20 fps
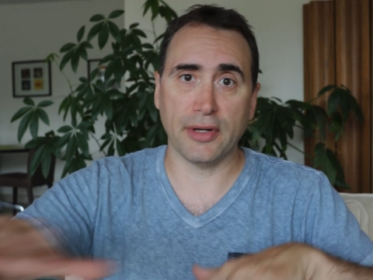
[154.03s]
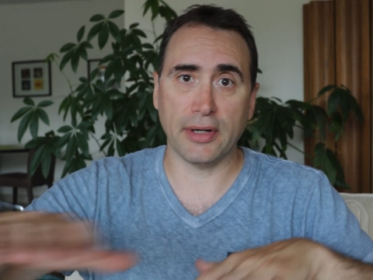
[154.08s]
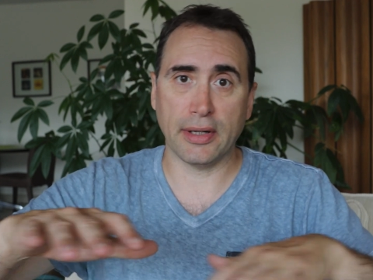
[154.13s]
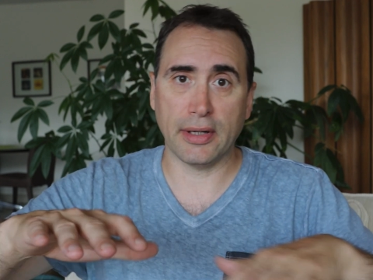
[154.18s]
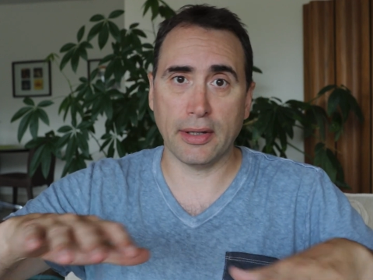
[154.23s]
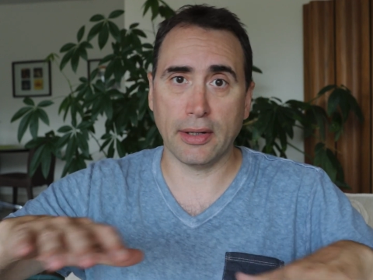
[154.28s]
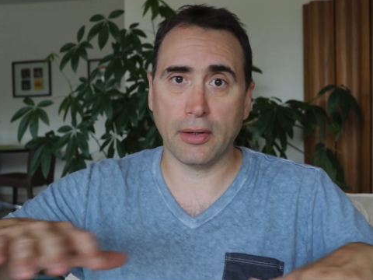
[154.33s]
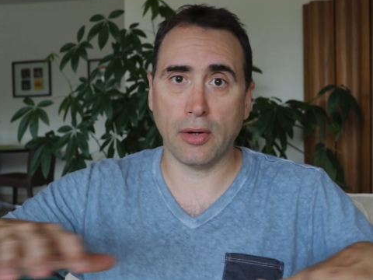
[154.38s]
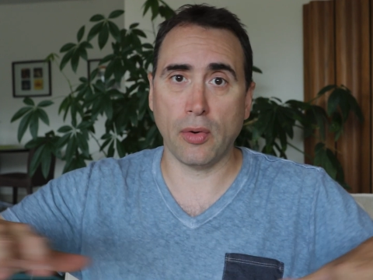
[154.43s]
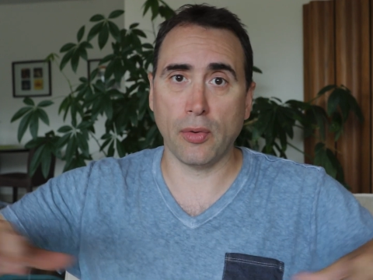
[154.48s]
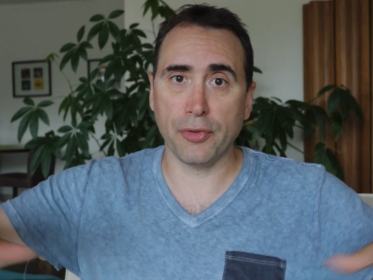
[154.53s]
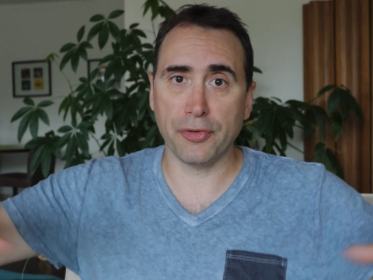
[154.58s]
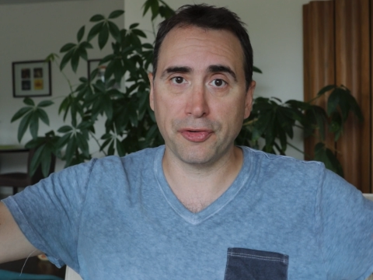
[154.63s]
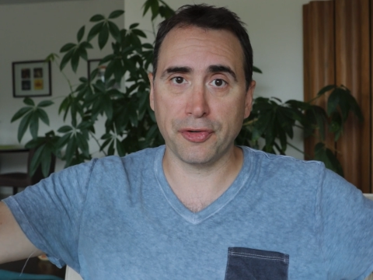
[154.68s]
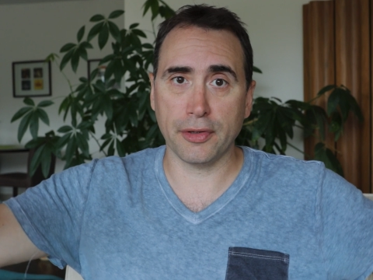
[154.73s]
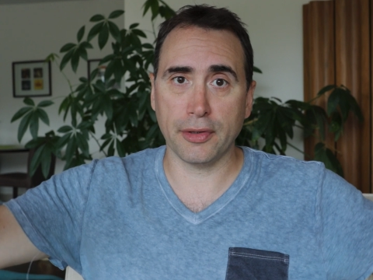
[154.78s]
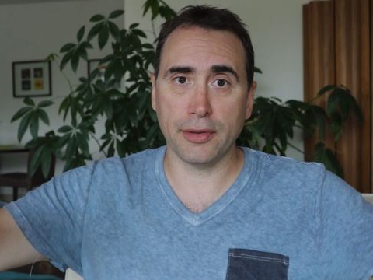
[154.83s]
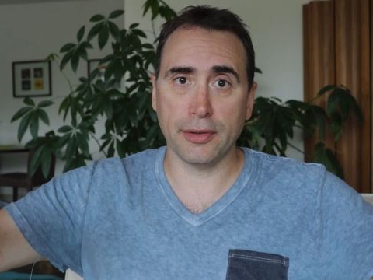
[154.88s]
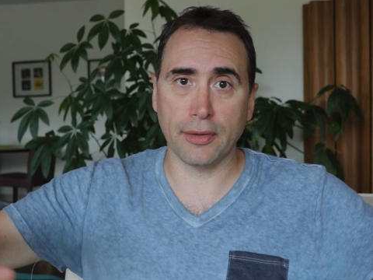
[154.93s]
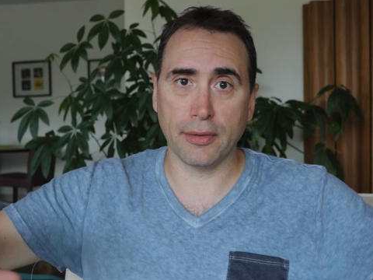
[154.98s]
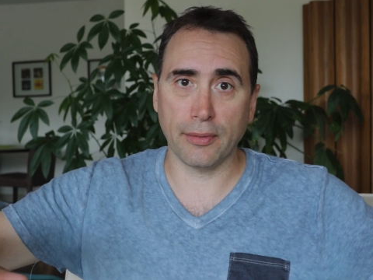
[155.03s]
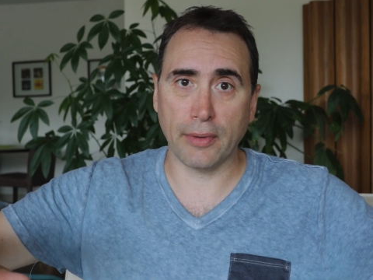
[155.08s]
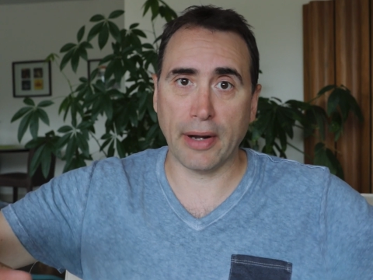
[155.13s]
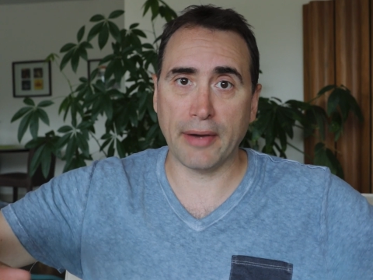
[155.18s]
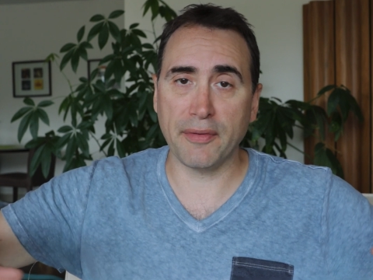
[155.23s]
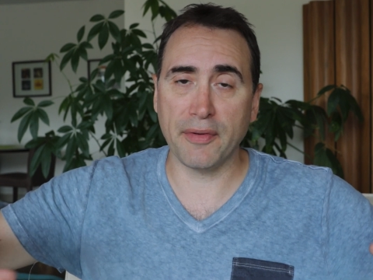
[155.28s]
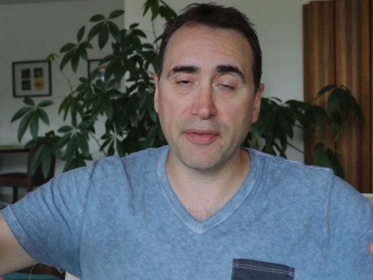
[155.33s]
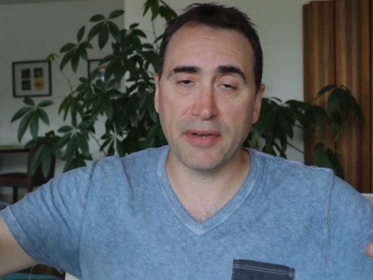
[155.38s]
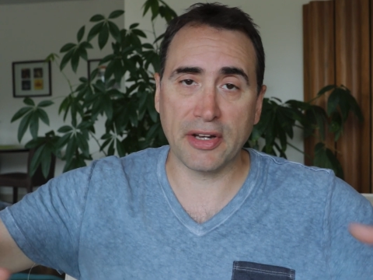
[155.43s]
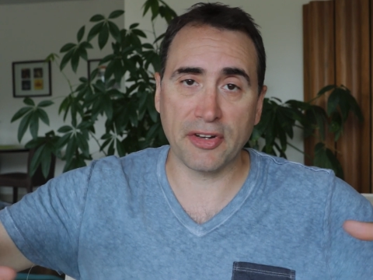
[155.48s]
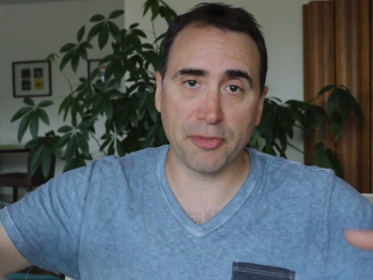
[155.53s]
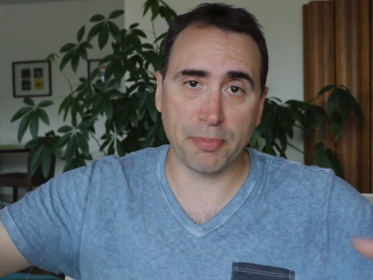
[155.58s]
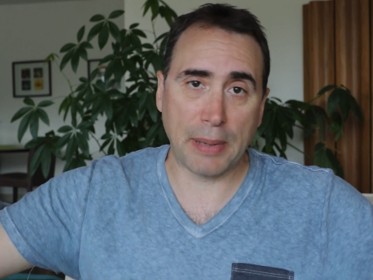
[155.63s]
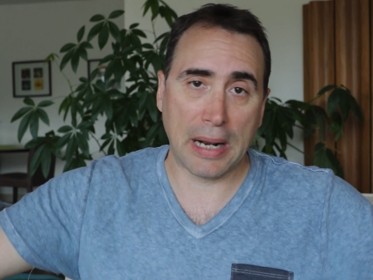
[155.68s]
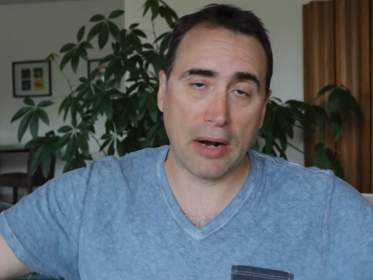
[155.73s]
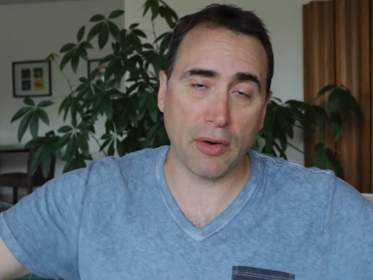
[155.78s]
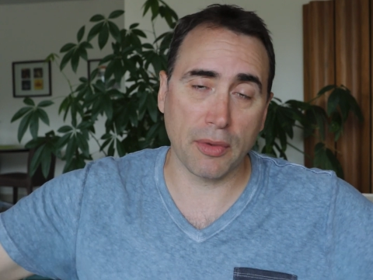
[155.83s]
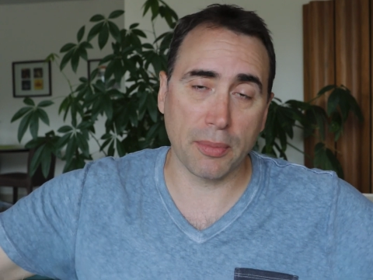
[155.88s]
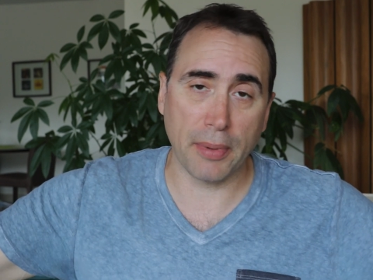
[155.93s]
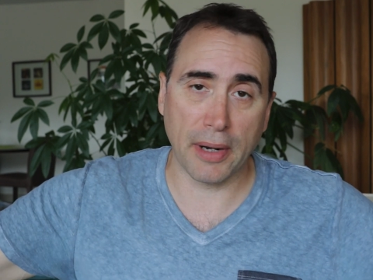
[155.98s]
hosted, everything is
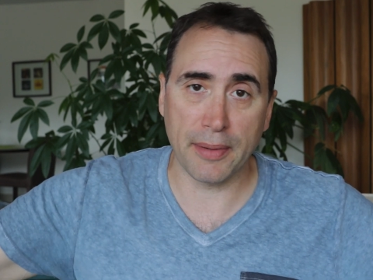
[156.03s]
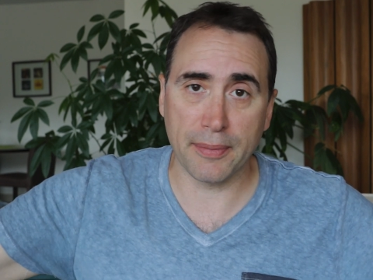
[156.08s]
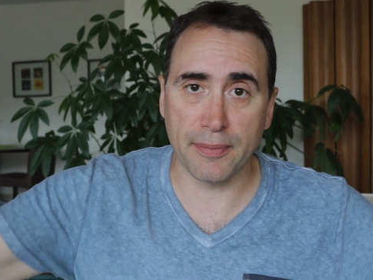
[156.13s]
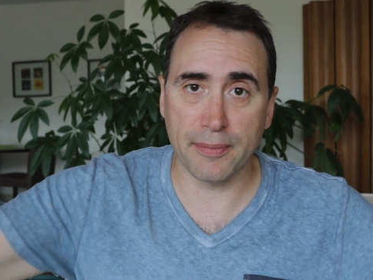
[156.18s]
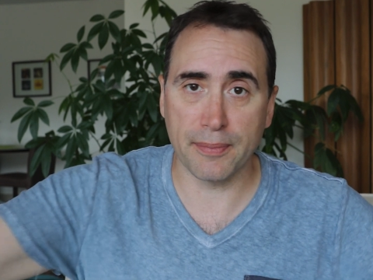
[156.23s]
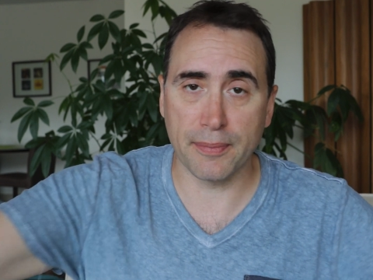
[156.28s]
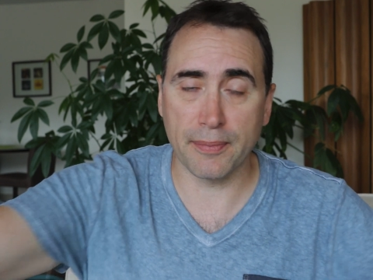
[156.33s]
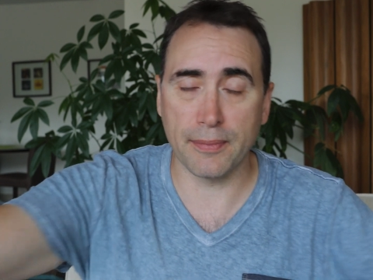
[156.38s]
powered by